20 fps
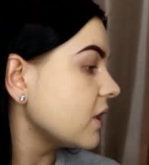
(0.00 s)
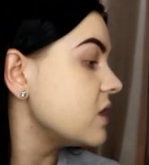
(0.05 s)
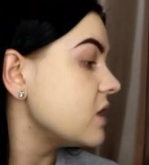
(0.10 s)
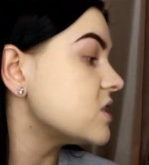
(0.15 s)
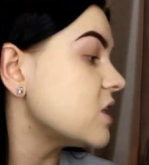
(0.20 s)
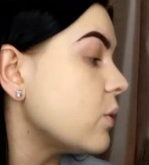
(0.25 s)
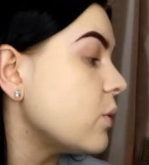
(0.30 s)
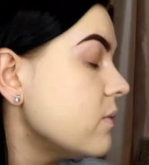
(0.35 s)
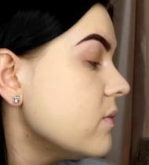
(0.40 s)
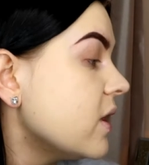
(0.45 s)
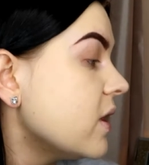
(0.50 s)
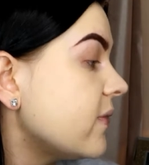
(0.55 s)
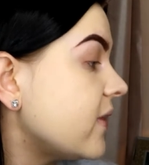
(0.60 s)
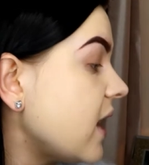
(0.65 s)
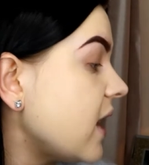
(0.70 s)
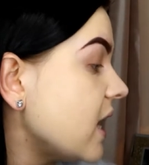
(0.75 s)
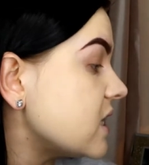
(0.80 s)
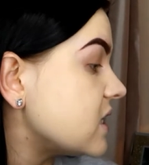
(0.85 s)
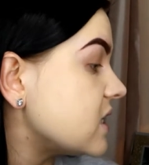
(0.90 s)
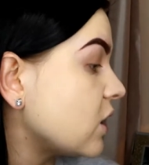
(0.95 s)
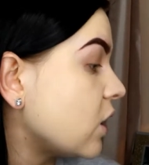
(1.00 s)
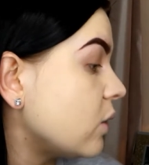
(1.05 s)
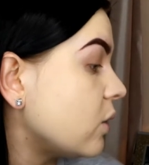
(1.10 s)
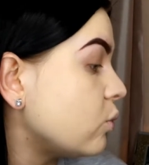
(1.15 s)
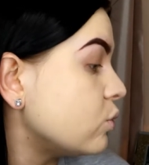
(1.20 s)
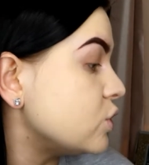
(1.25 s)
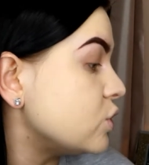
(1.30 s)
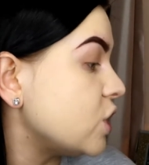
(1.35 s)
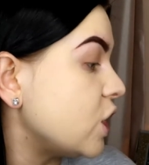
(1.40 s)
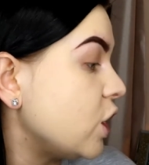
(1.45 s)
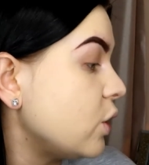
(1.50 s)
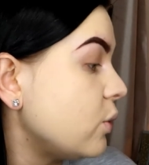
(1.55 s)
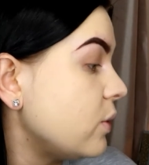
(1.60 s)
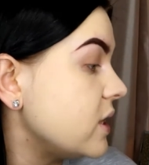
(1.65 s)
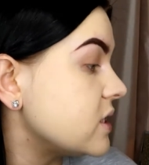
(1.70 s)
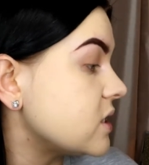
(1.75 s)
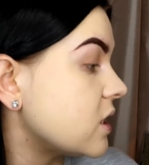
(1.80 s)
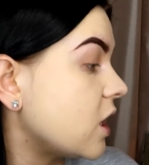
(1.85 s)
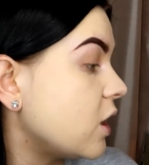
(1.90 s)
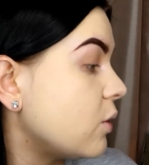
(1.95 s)
So the next thing I will do
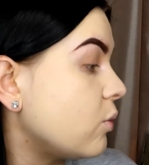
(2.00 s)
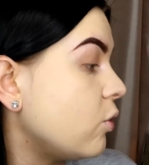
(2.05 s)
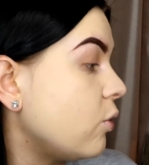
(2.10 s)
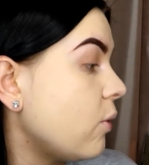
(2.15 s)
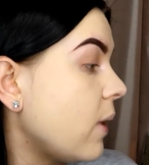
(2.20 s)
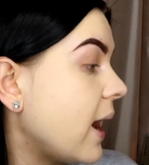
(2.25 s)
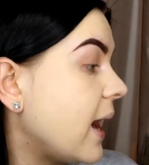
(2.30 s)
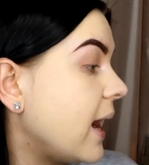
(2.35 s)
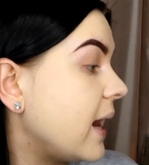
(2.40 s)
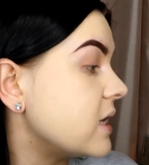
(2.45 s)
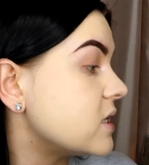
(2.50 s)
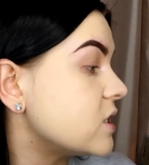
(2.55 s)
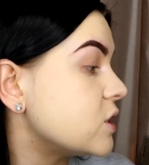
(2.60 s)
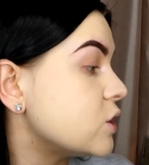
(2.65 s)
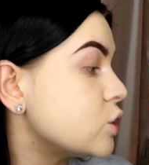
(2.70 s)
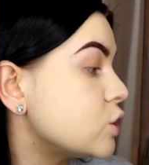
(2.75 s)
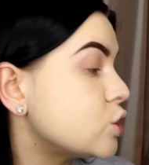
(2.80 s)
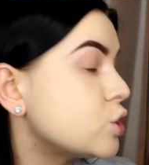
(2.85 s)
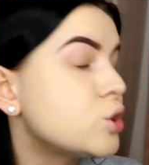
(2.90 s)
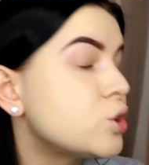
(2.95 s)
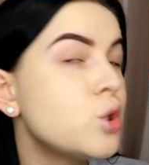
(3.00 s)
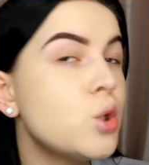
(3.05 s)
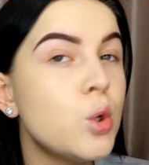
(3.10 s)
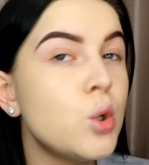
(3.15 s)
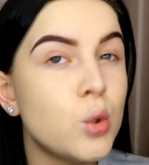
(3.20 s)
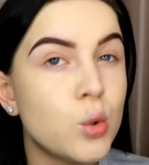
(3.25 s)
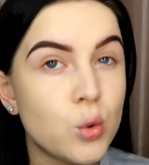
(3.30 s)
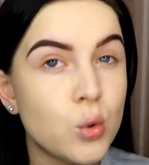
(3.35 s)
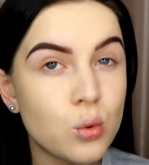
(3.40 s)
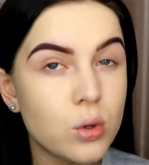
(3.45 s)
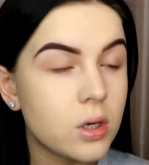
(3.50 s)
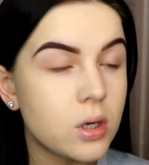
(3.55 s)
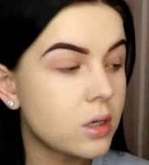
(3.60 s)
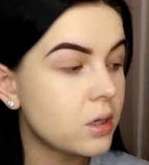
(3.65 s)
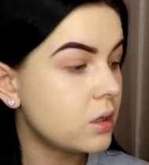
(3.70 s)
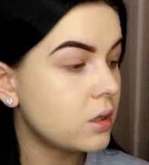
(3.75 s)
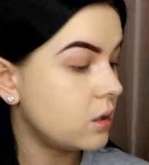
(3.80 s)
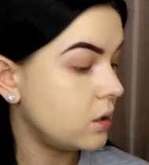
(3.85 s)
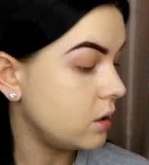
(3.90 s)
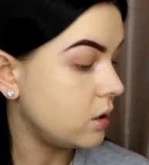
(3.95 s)
is I will add two,
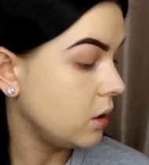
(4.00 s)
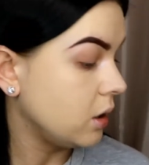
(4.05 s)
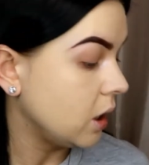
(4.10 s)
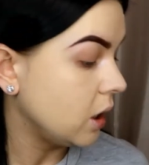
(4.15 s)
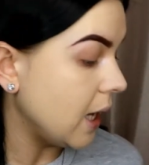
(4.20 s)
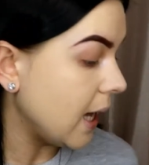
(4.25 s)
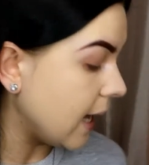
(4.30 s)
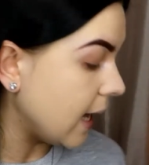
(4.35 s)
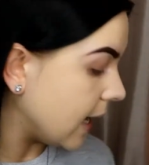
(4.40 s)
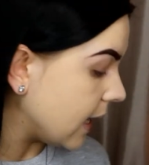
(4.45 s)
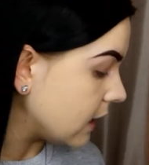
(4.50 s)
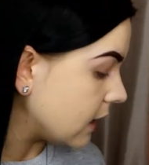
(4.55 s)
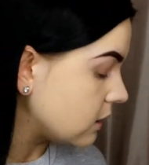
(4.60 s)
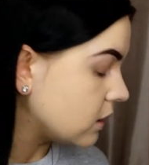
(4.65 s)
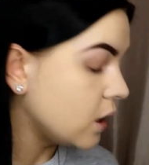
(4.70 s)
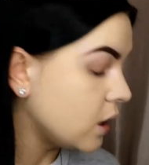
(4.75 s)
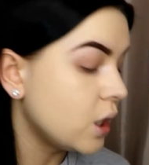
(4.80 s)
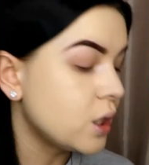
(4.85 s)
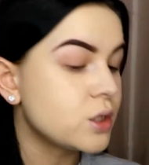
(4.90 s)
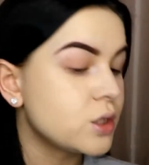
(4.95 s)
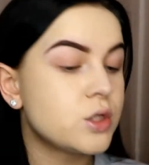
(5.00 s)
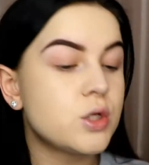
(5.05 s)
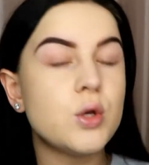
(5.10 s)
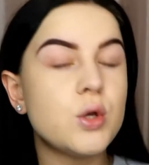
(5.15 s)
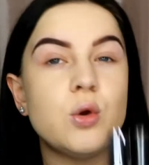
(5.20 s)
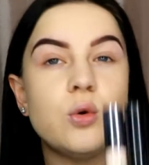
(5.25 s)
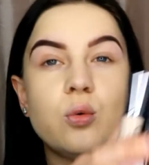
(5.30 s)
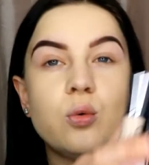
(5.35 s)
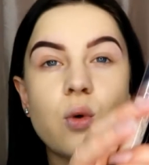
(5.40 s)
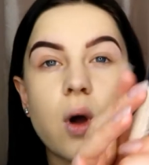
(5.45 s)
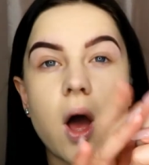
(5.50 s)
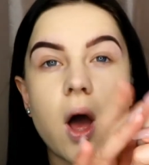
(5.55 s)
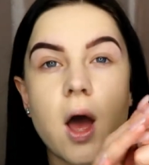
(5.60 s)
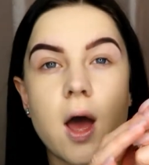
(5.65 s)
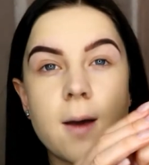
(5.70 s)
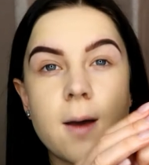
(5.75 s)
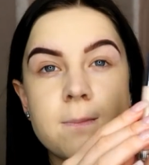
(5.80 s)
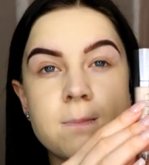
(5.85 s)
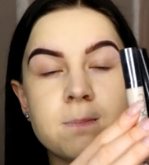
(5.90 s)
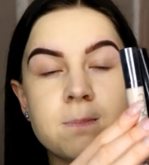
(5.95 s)
ah, two
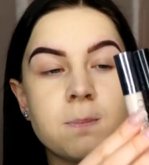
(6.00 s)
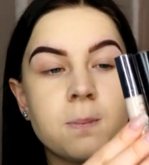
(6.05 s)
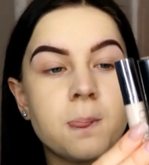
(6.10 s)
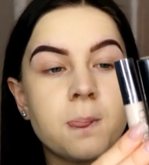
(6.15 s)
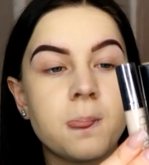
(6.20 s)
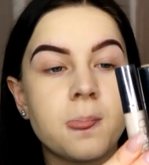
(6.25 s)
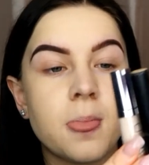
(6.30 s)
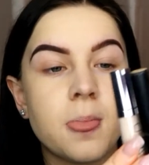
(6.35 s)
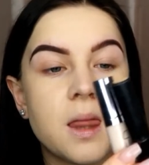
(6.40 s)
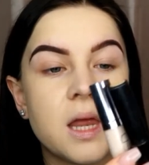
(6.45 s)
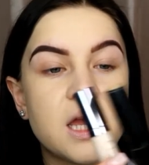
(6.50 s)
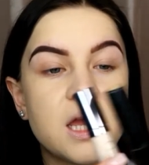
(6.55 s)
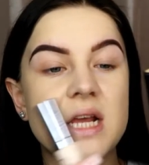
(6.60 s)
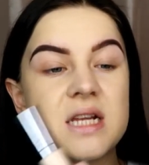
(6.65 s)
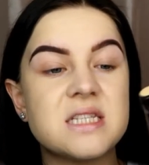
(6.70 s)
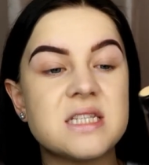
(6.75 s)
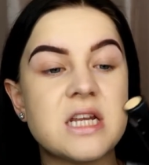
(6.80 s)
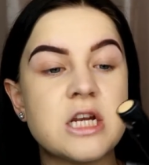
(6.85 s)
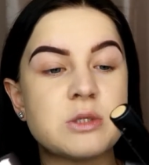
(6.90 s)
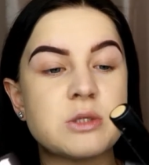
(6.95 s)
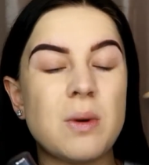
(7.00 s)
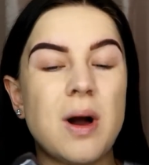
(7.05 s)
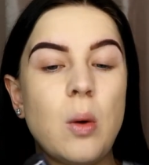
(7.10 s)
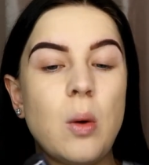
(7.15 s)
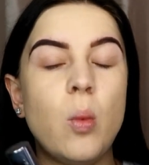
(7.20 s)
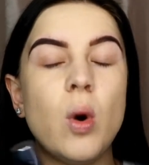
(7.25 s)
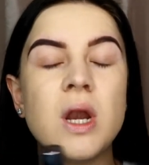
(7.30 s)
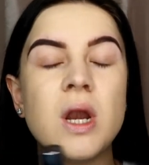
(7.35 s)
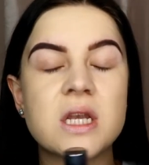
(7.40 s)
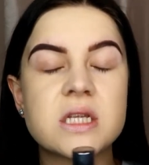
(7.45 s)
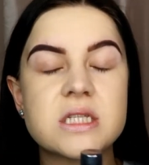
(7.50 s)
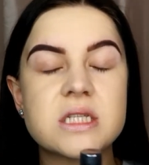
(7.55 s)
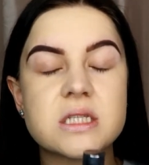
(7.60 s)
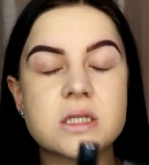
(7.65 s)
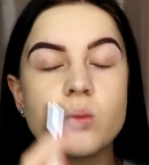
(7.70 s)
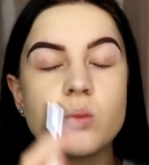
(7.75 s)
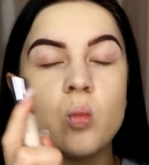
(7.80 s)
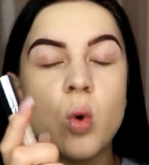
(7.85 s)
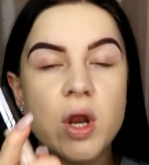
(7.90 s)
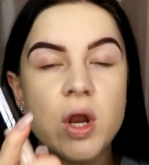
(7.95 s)
um, concealers. Well, one
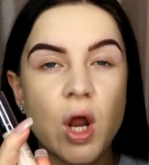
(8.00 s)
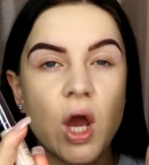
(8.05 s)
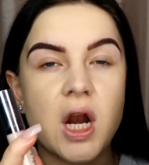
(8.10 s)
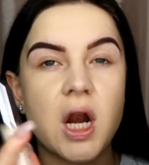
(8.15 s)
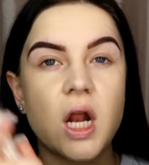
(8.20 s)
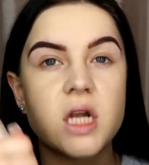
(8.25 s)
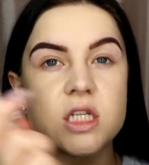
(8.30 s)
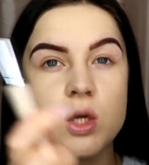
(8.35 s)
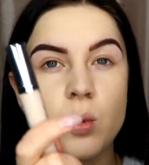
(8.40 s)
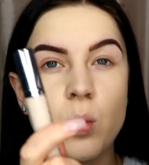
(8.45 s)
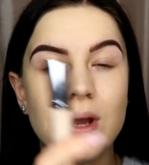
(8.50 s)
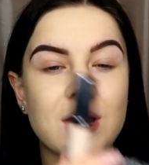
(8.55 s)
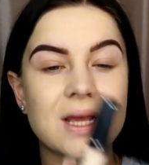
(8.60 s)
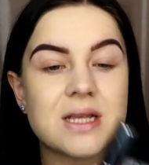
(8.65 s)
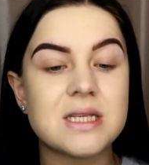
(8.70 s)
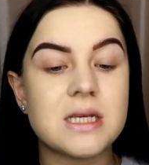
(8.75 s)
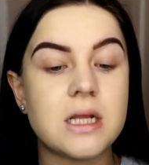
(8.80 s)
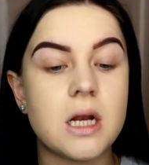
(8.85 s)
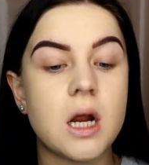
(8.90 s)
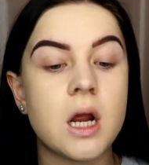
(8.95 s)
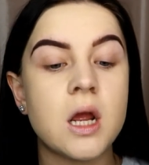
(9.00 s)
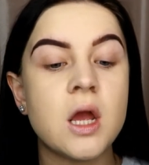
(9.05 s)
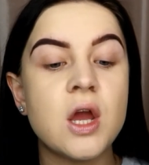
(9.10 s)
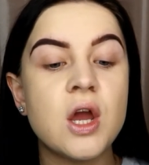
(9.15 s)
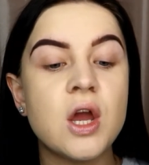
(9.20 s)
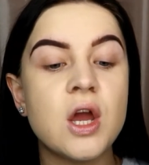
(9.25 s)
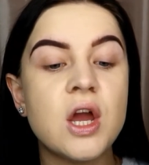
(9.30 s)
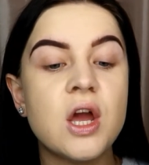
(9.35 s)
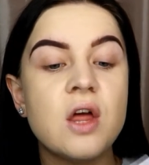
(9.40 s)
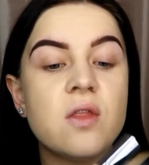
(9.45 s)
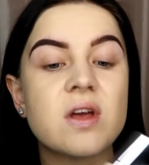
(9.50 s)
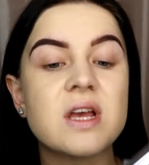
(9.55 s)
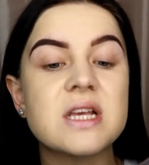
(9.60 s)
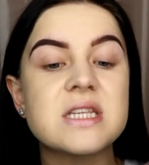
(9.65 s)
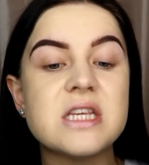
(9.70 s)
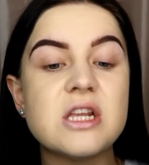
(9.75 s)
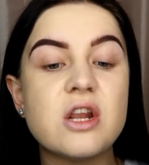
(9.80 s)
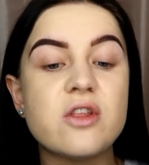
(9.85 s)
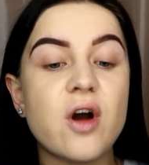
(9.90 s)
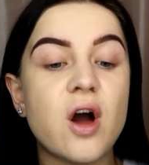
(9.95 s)
one highlighter, one concealer. The
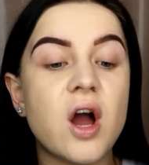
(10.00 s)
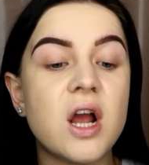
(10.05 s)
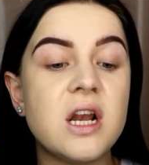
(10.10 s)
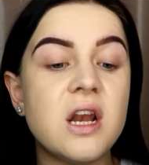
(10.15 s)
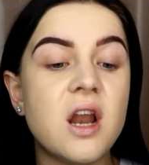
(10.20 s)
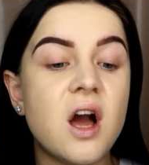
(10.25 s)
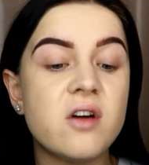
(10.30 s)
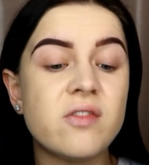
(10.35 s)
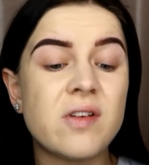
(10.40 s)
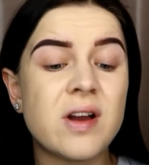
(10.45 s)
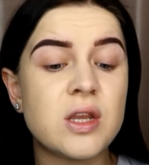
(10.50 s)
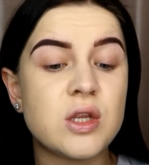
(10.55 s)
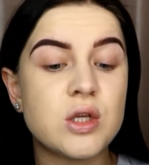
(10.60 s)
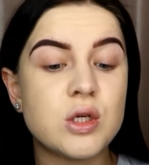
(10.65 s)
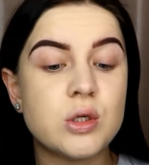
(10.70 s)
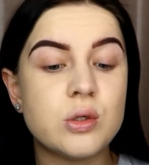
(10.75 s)
concealer that I love and